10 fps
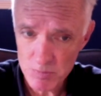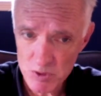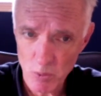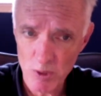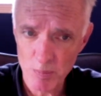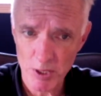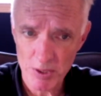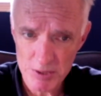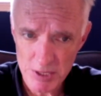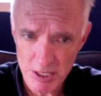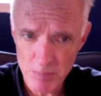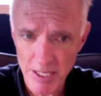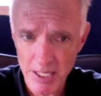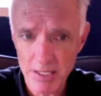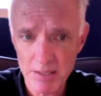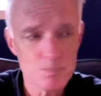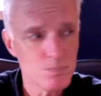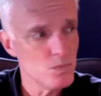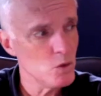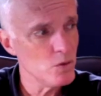So we were part of the team back in
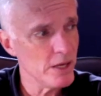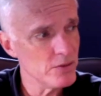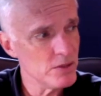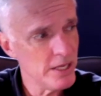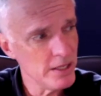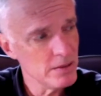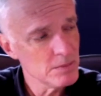2010,